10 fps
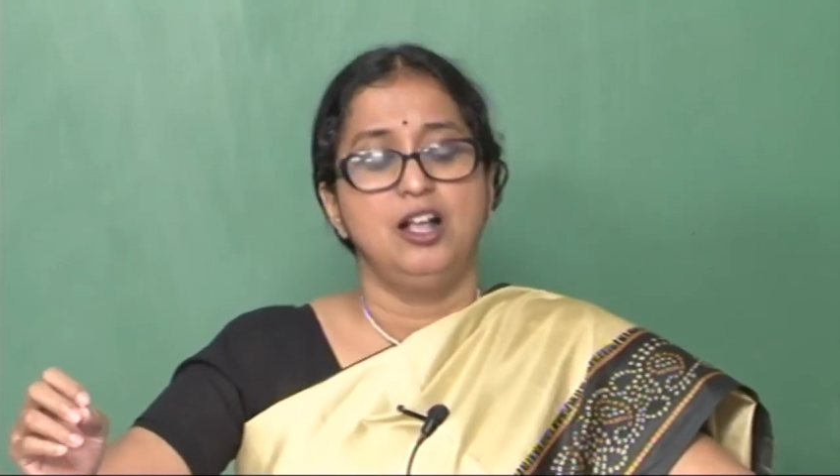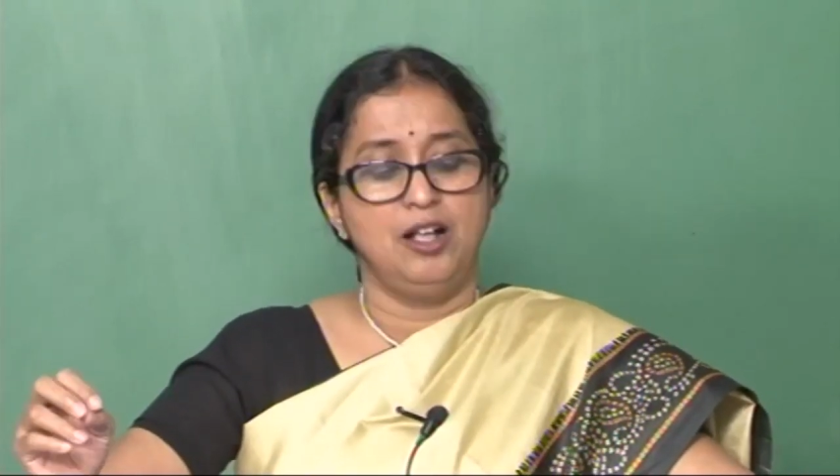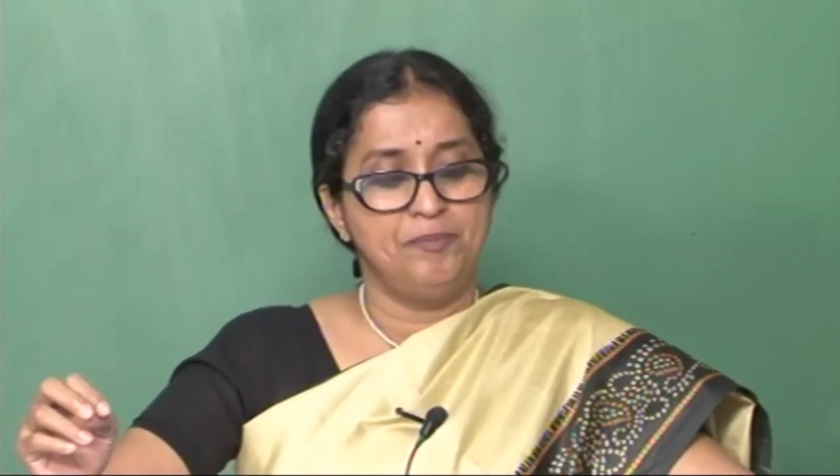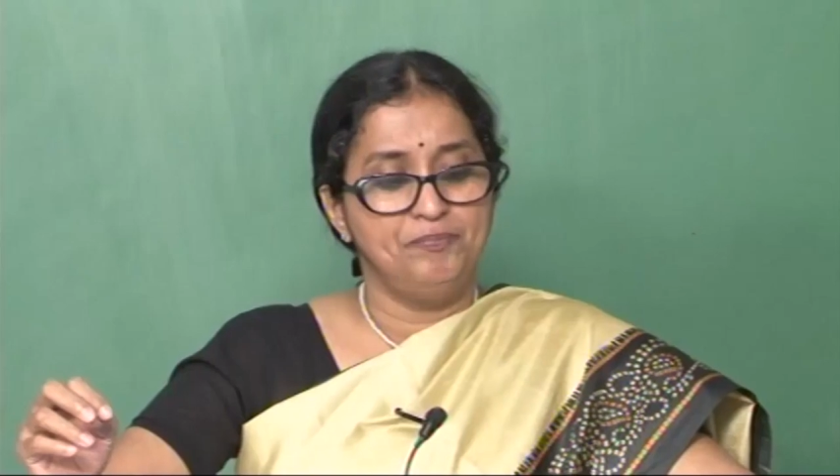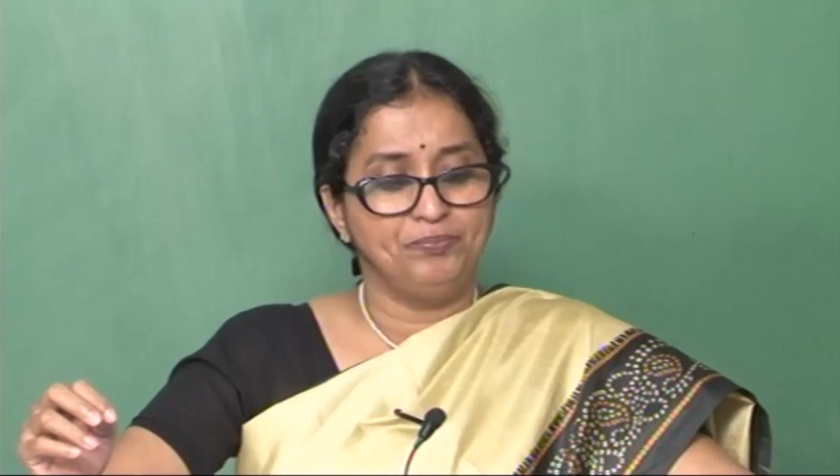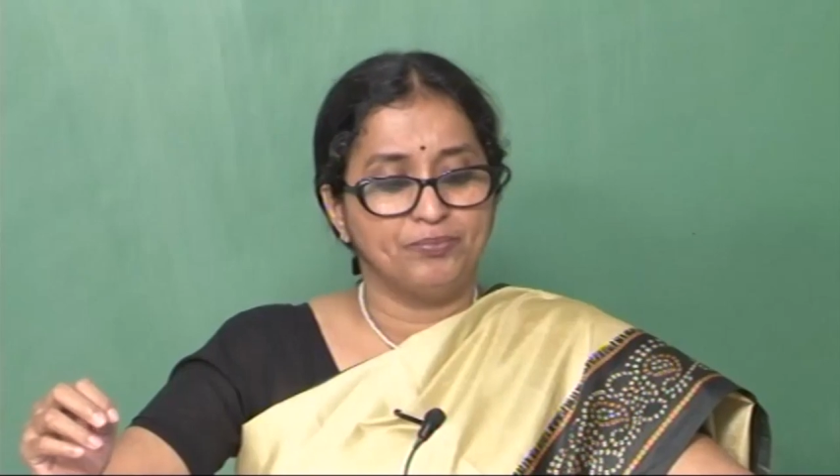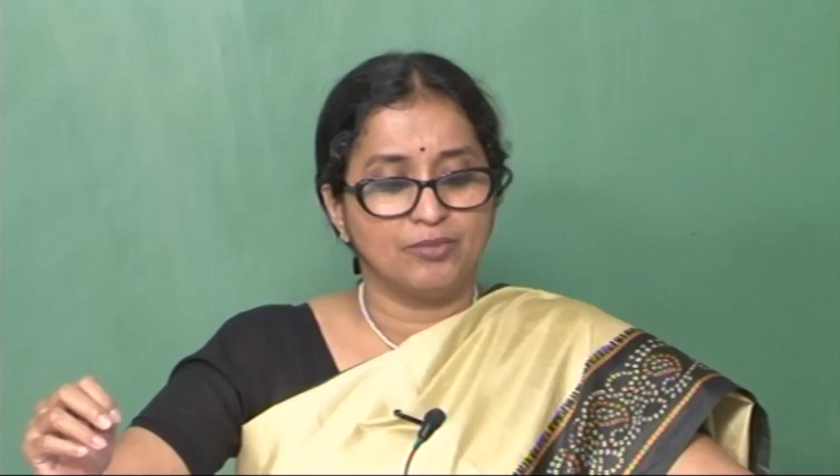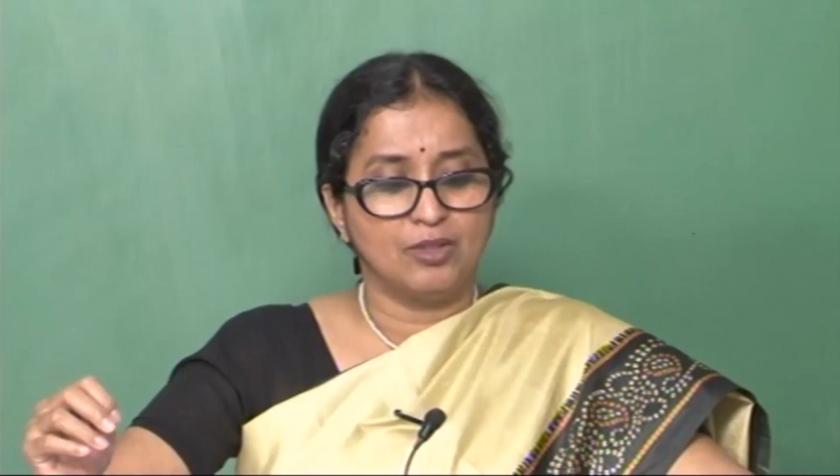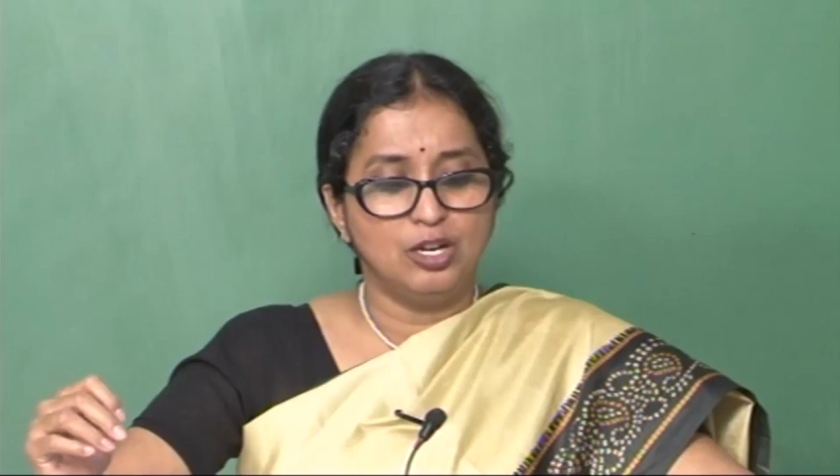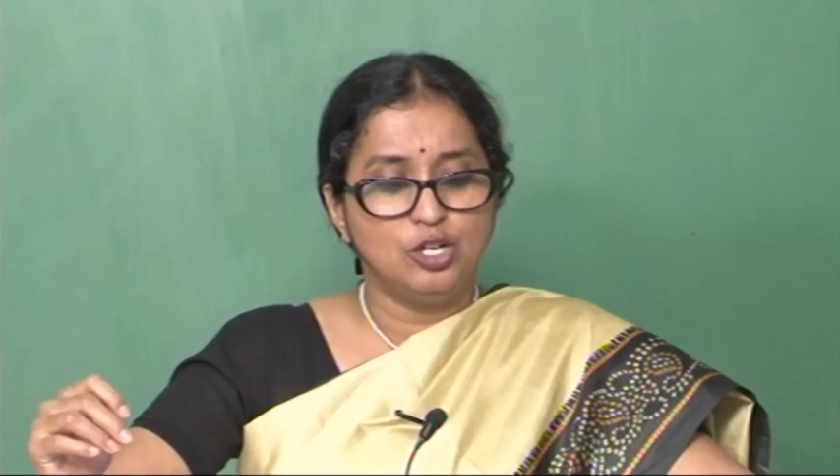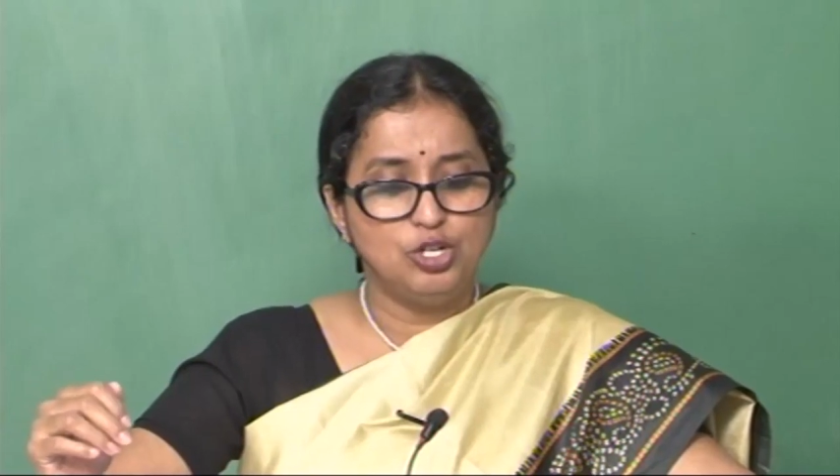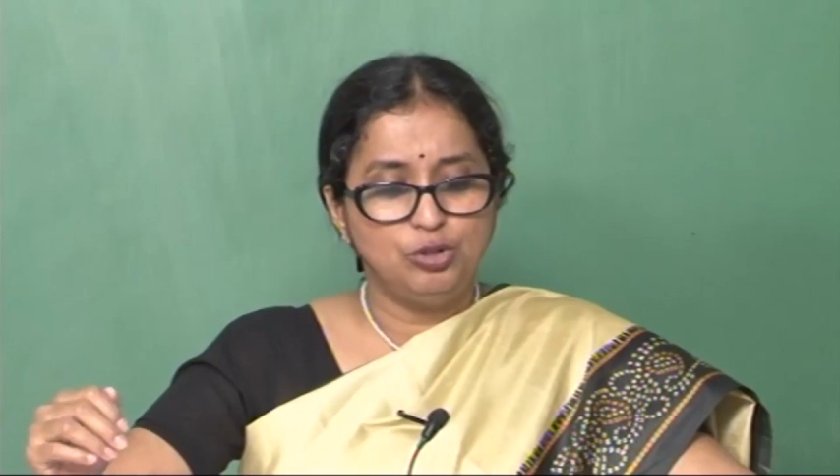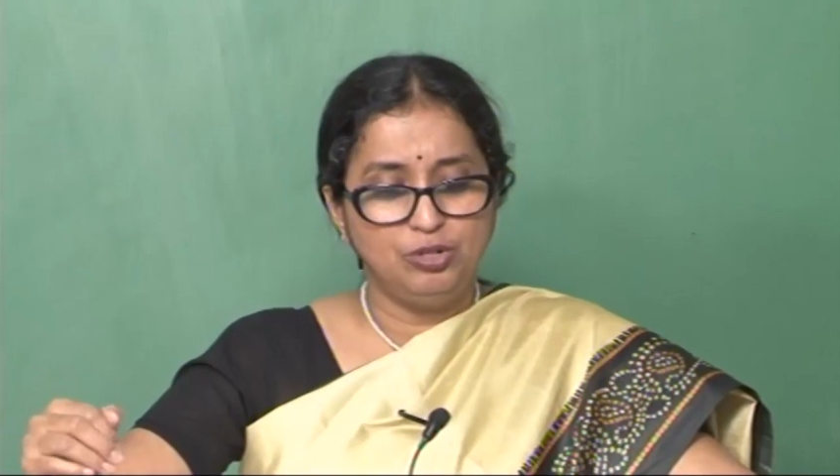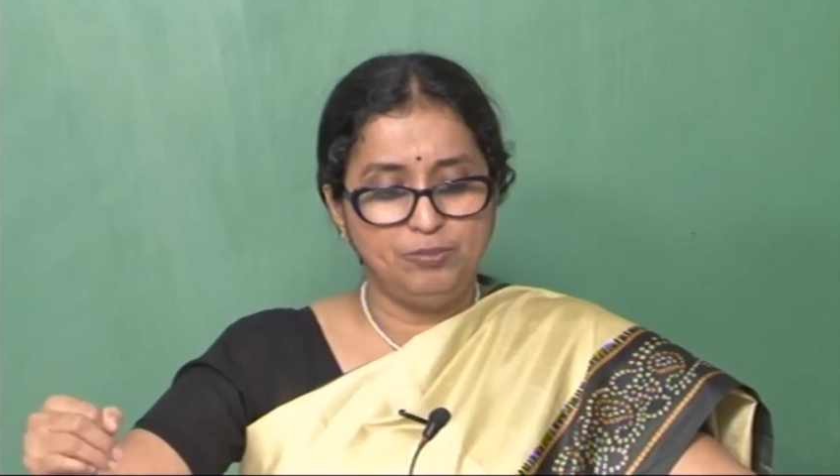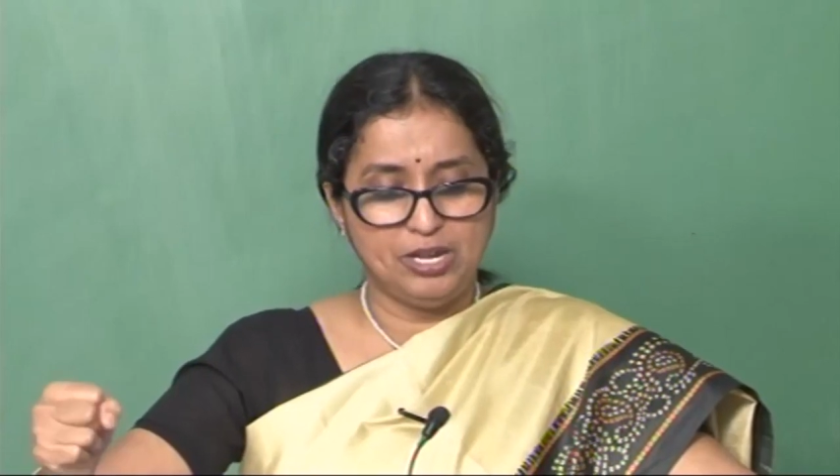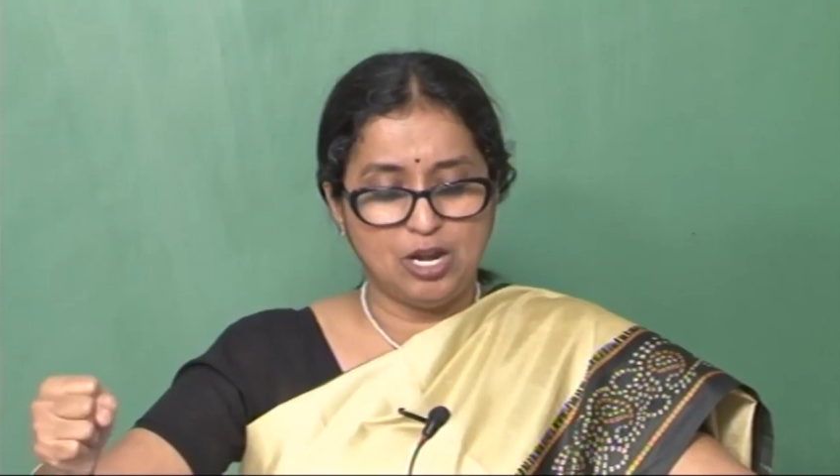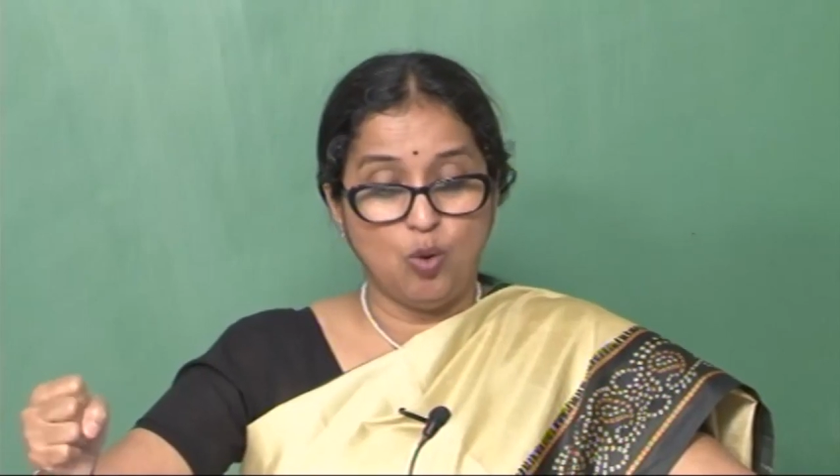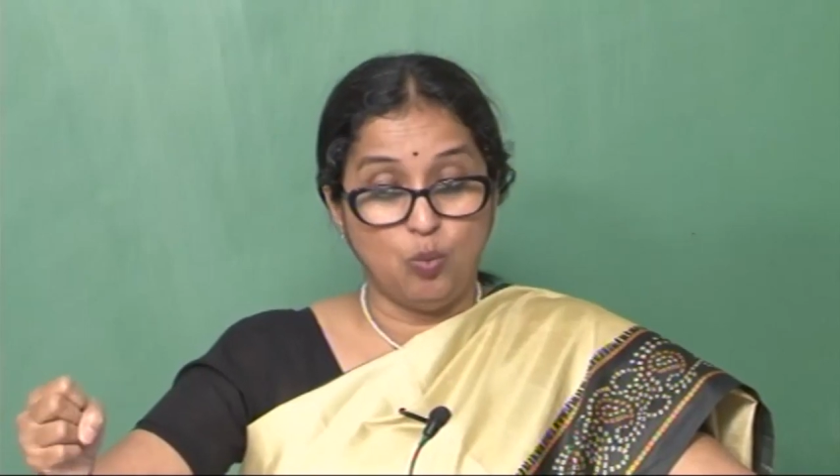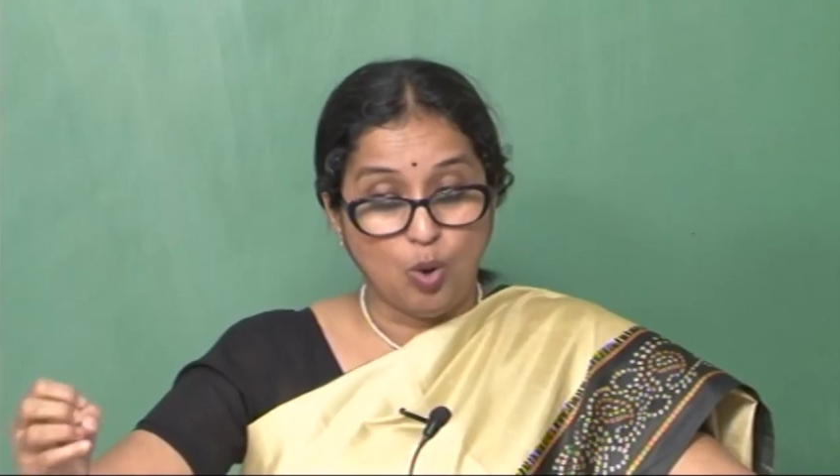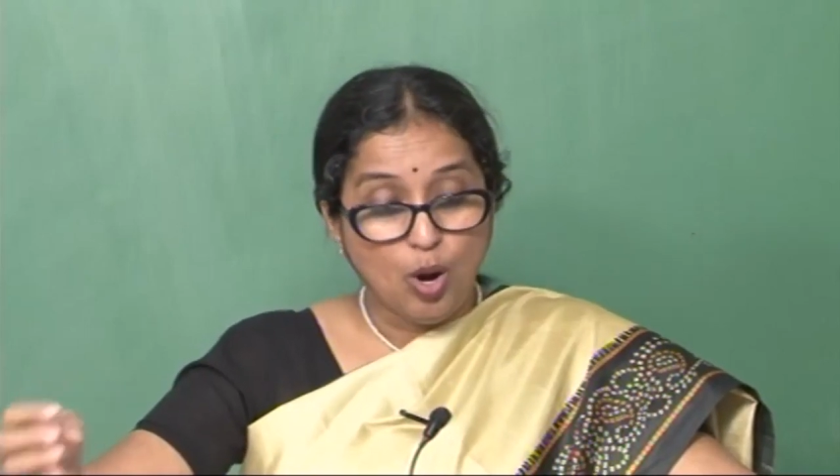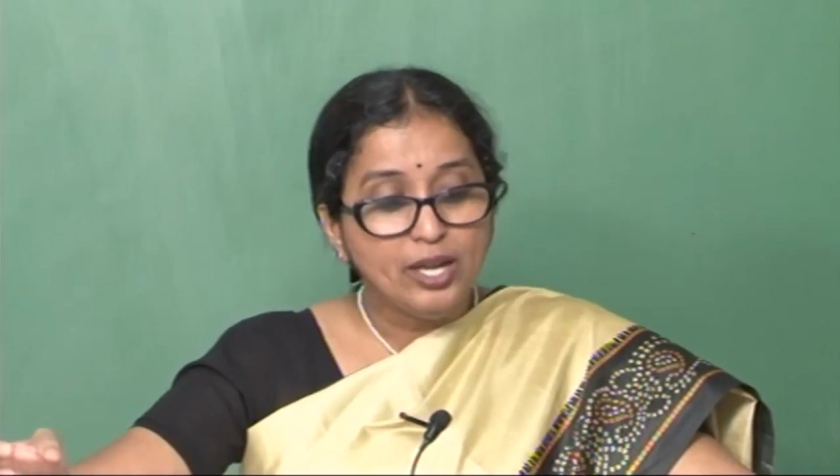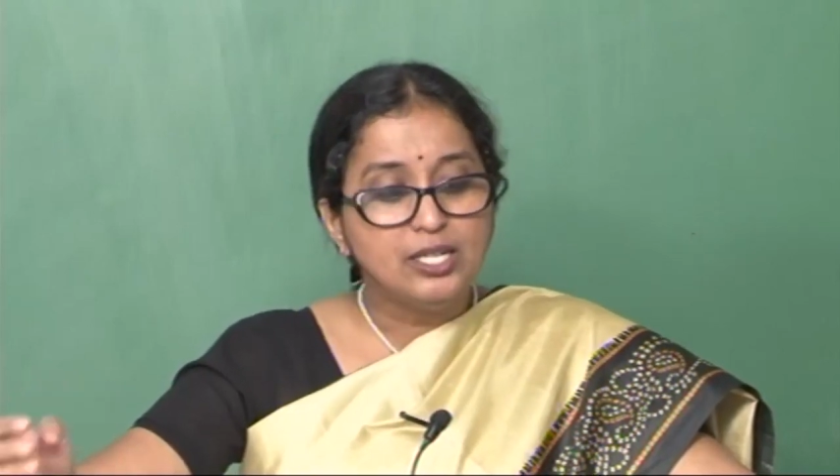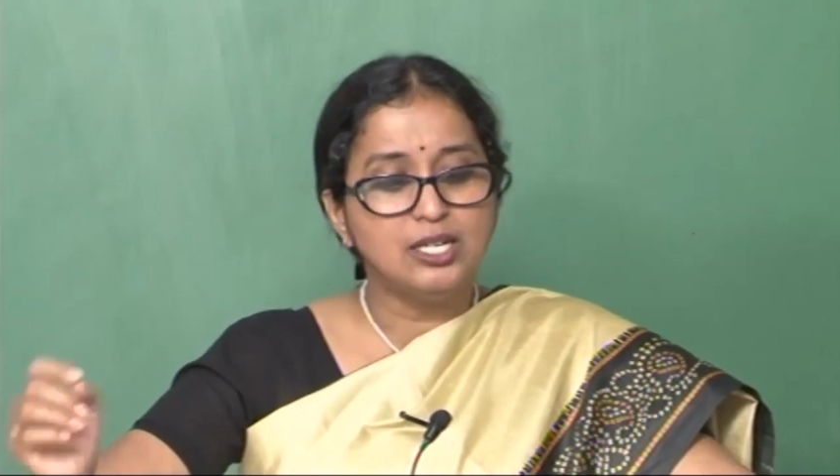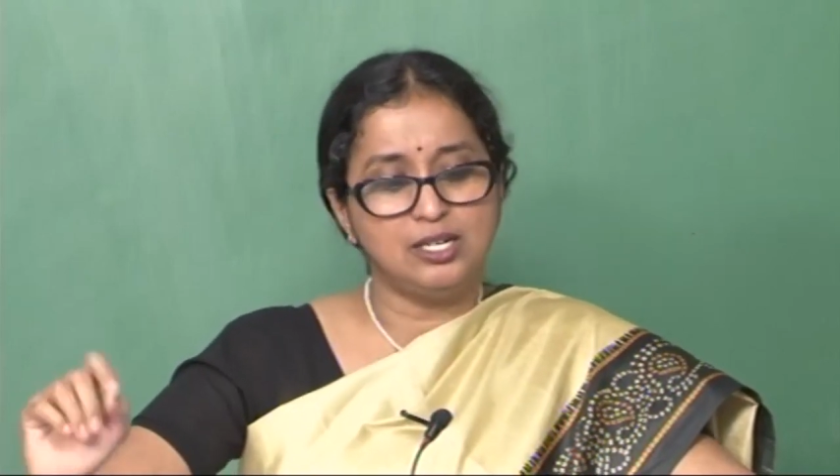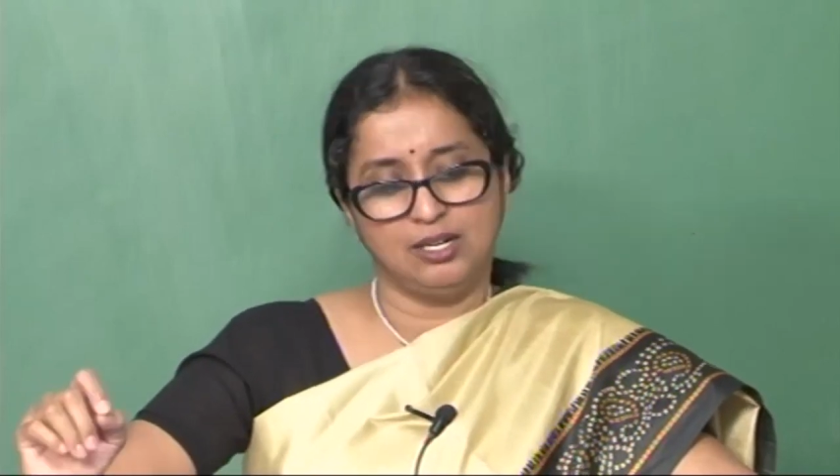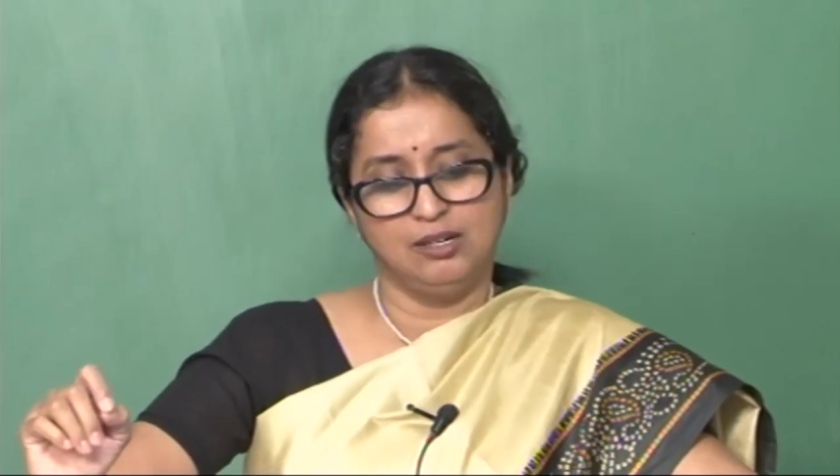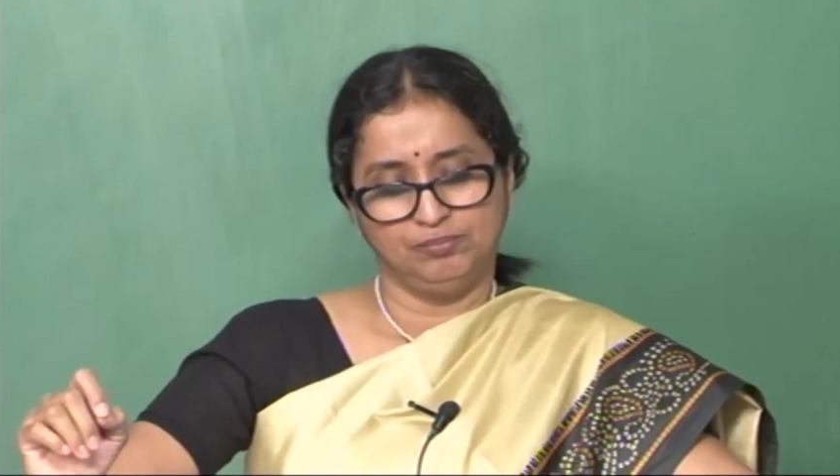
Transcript: um, should it be avoided.